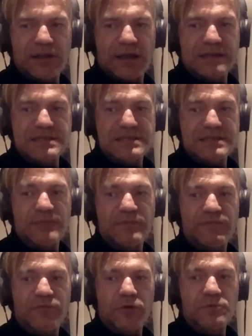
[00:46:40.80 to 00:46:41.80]
as I said
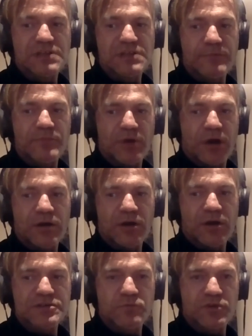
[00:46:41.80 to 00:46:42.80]
before, was
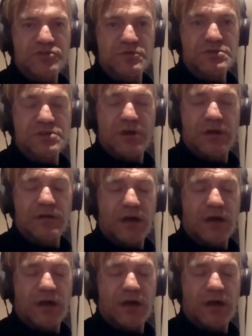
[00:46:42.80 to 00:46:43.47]
Olympiacos, which was,